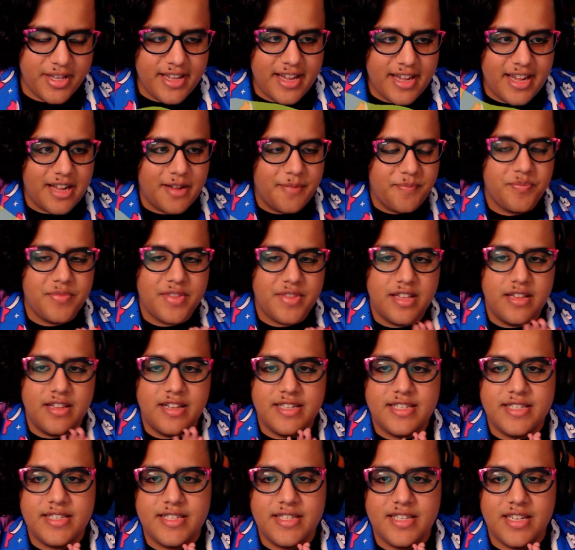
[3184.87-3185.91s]
yeah,
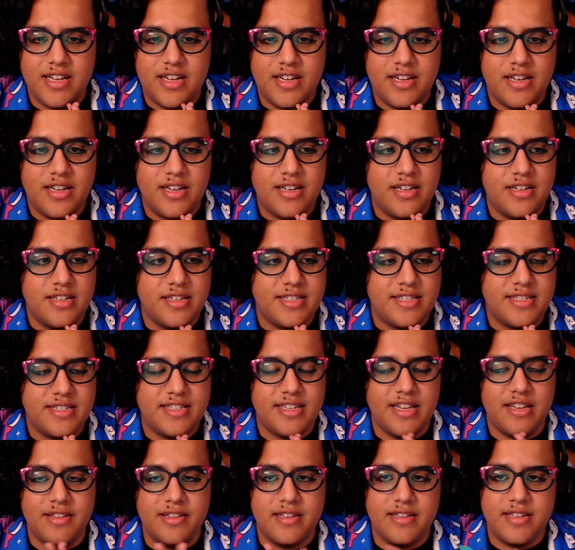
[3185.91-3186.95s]
let's
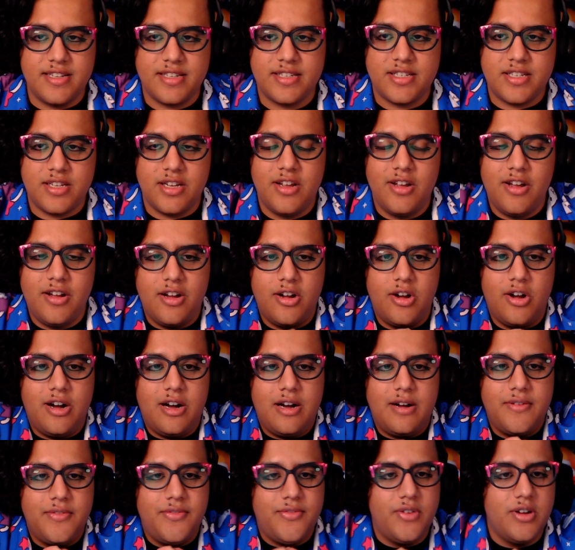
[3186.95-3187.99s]
send this
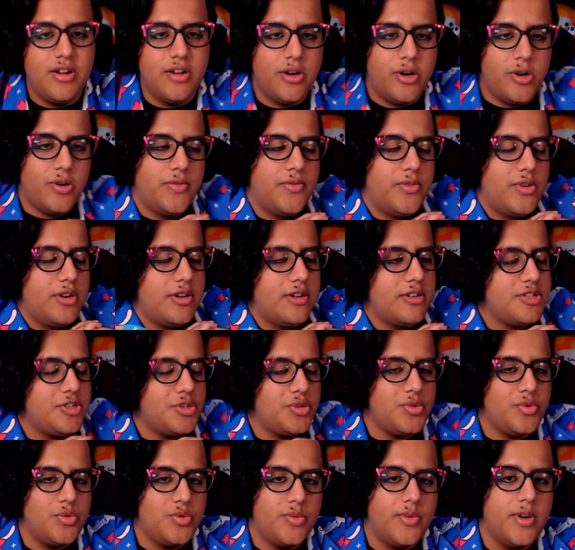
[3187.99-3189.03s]
off over
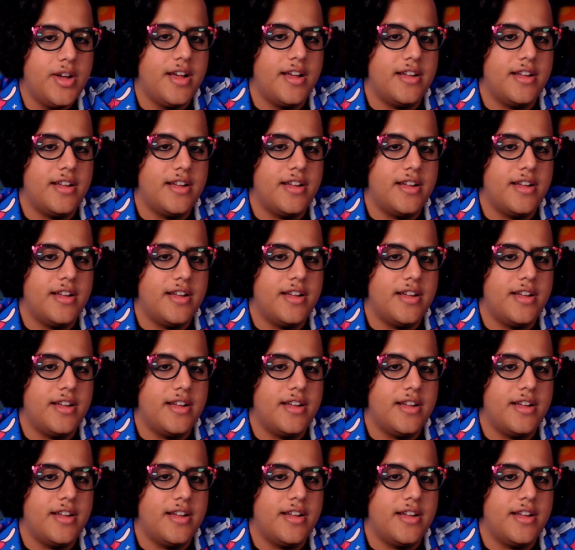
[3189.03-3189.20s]
to